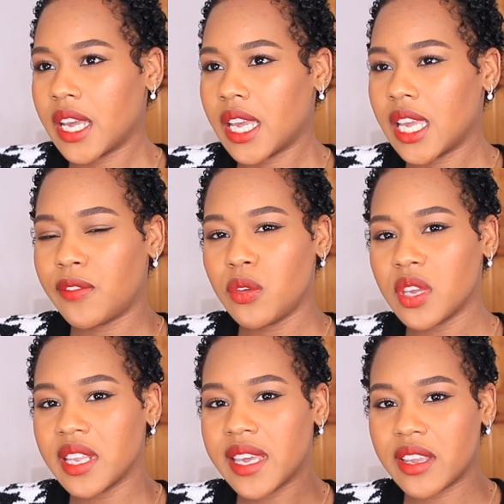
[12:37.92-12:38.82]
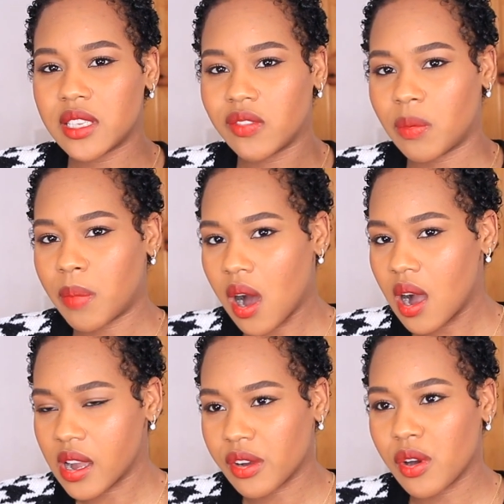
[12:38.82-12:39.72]
If you can get yourself a
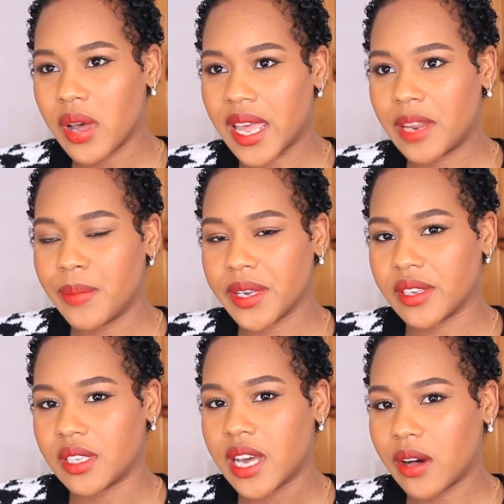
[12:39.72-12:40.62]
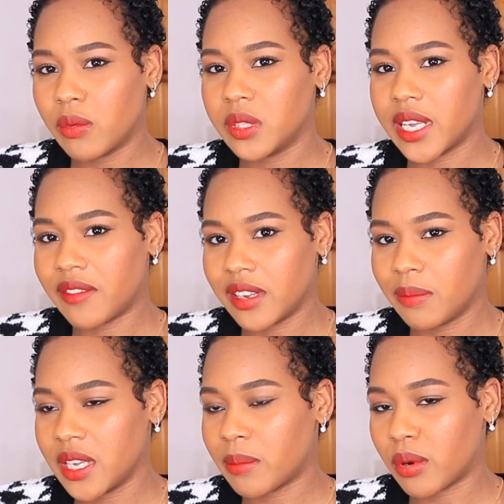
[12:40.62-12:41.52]
parka, go ahead, because that will definitely
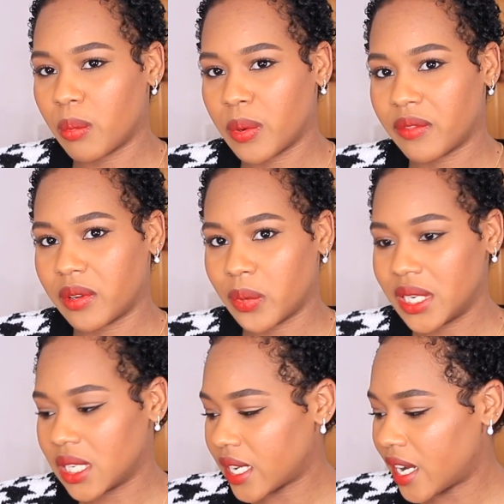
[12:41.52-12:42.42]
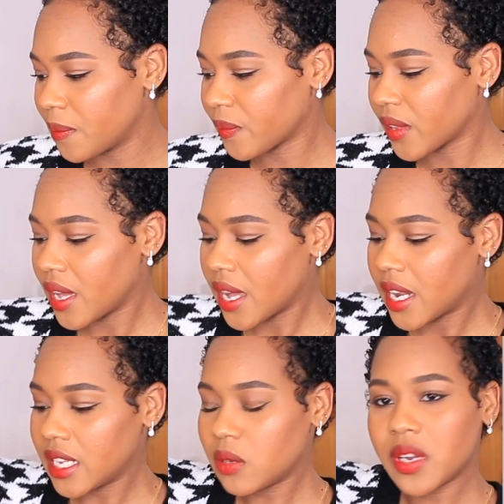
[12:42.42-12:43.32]
be appropriate for the winter time.
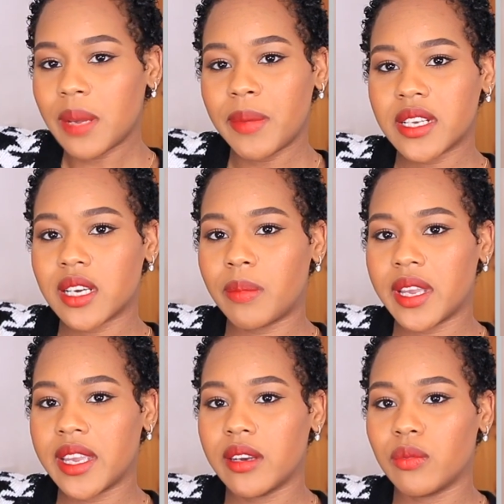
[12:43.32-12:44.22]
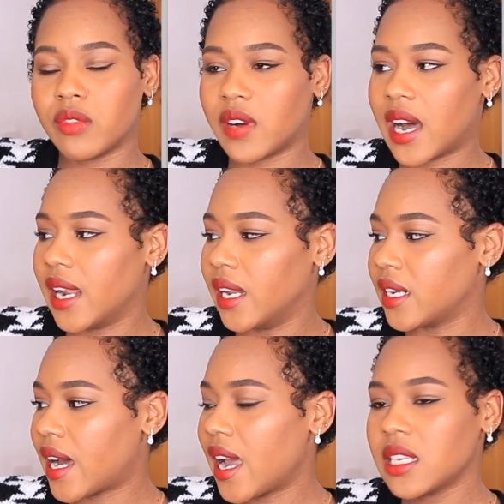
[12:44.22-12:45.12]
This one I picked up in River
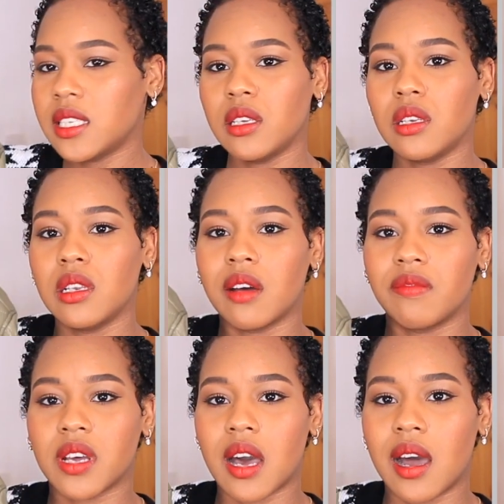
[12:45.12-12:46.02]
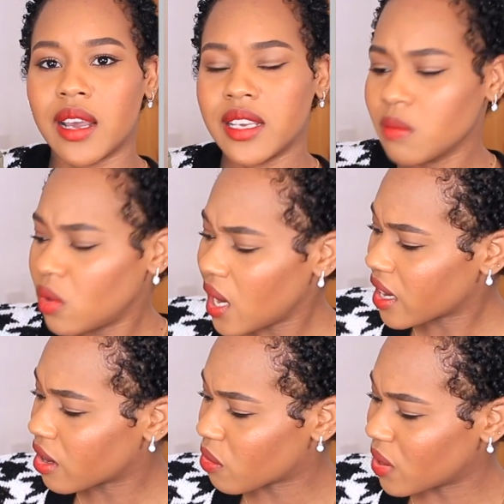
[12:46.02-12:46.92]
Island. I actually love the color. It's more like
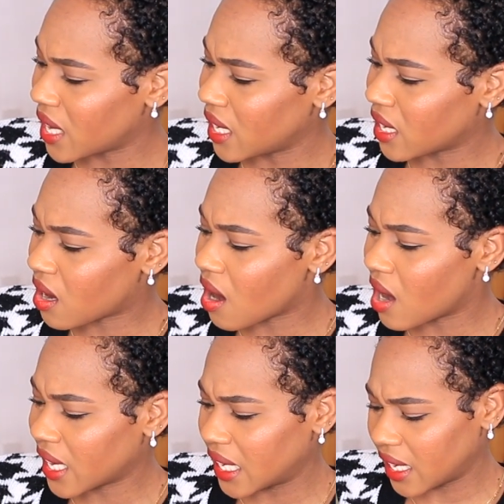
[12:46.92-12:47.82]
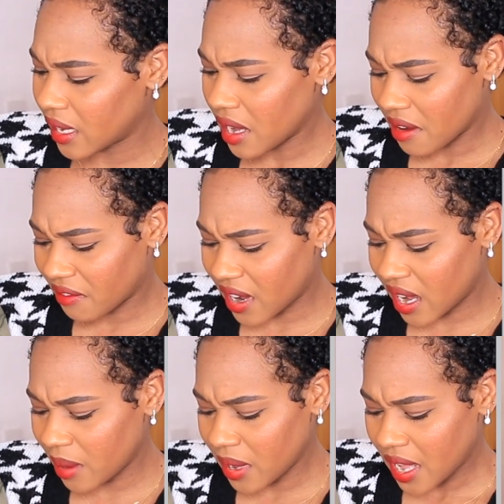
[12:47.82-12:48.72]
a green khaki
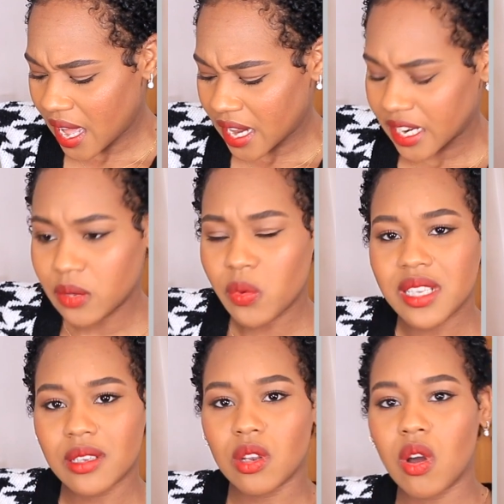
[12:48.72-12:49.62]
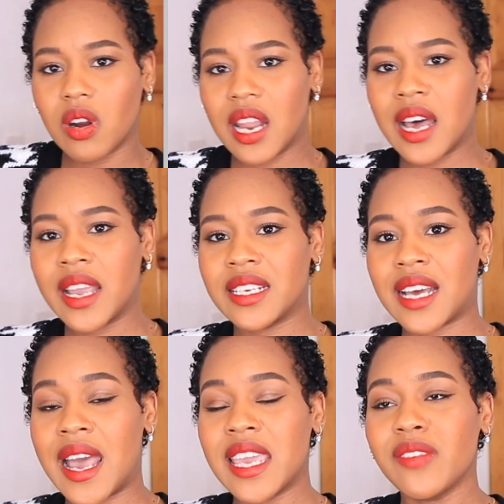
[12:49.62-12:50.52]
vibe. This one's long lined.
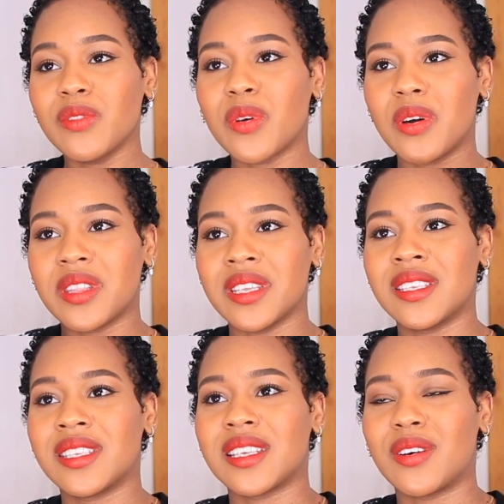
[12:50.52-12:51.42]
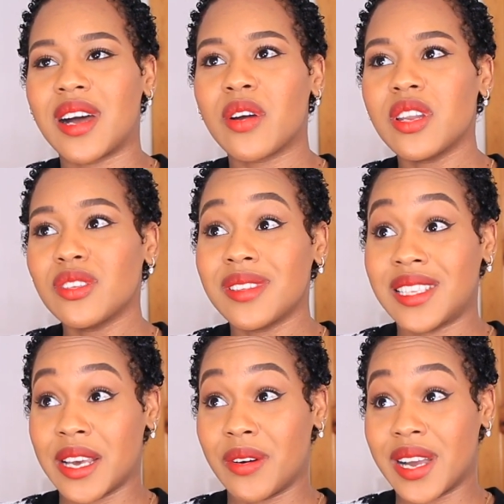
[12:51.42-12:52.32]
I got this on
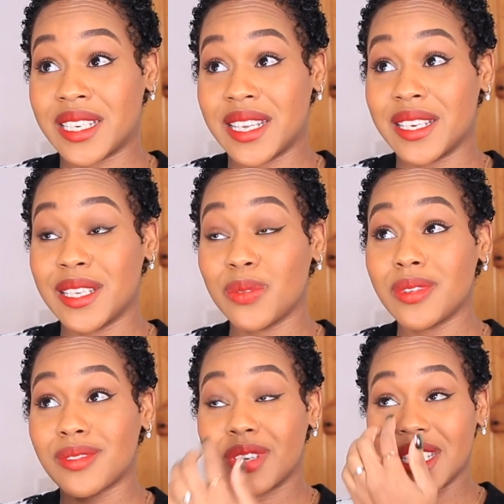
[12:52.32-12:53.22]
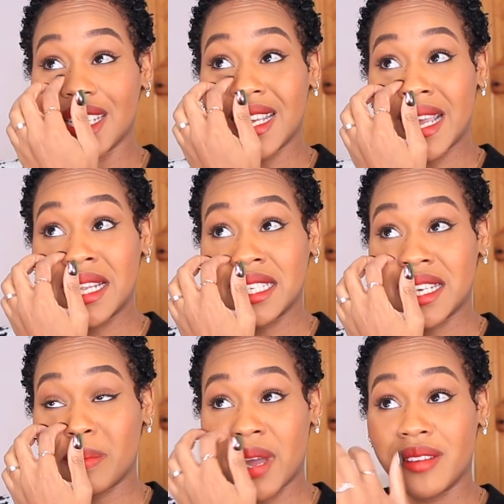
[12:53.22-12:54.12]
sale actually. This was originally
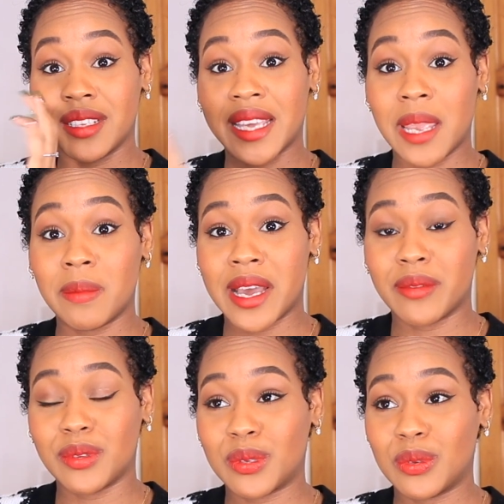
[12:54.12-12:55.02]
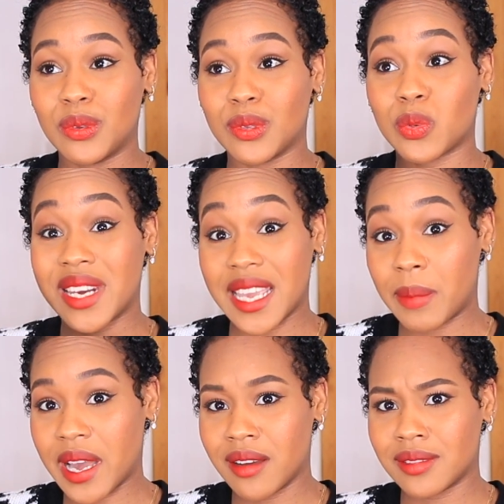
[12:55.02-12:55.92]
£89. It came down to
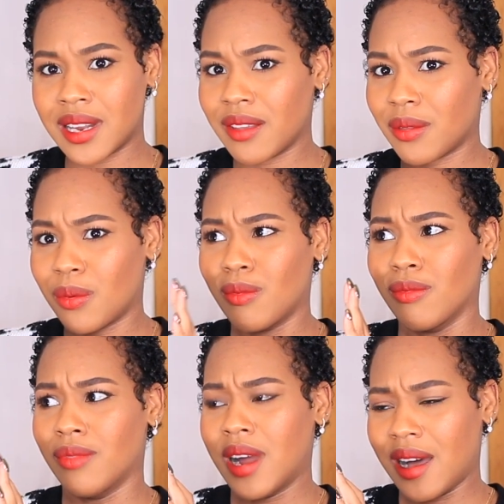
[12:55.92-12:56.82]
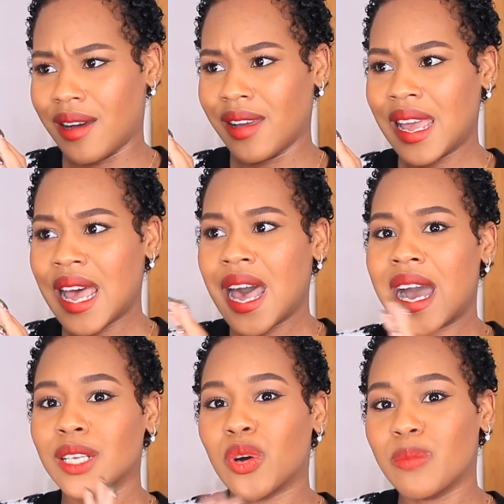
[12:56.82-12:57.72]
£28, and I thought, rah.
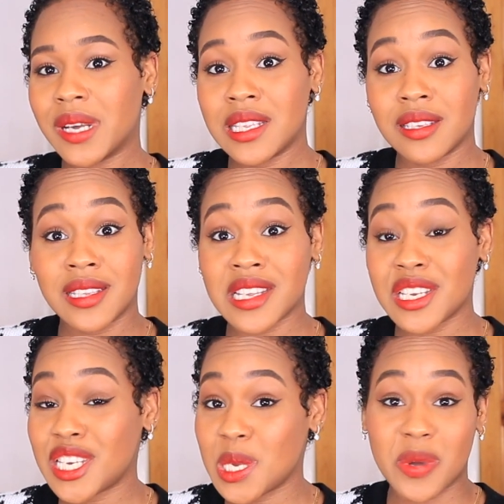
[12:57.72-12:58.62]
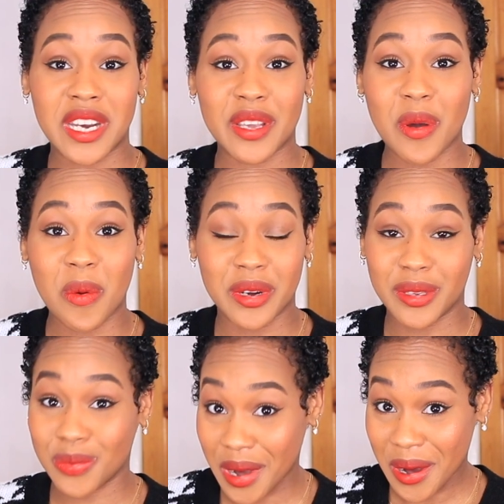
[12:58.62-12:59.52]
I told my sister, she went and got one
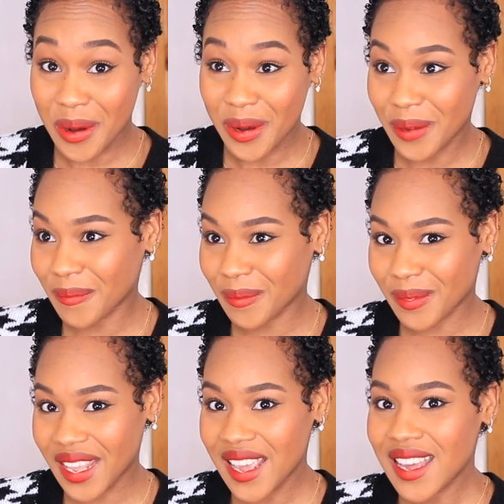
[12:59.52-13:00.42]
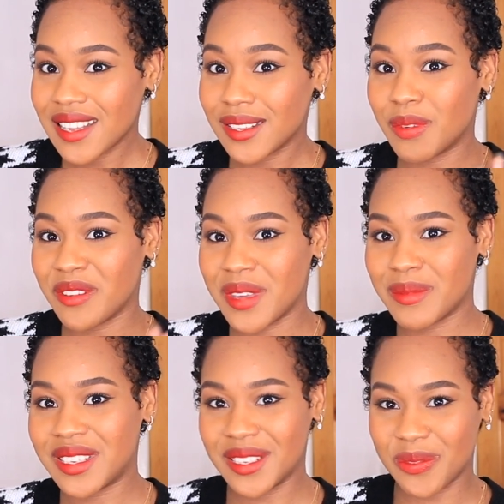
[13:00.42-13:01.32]
as well. So both me and
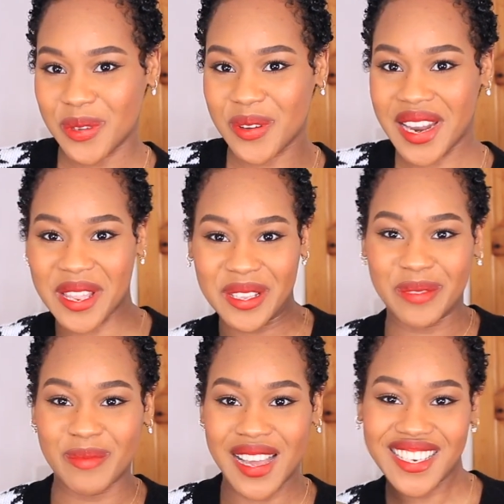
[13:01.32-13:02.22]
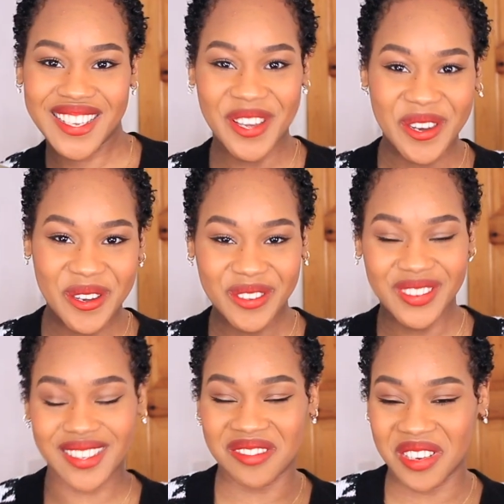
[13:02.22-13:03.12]
my sister, we got like these matching coats,
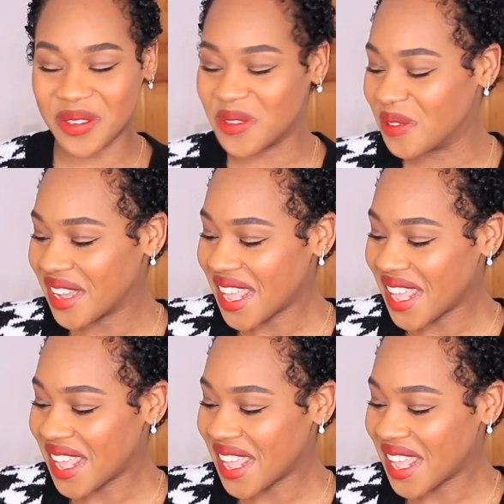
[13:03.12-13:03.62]
which is really cool.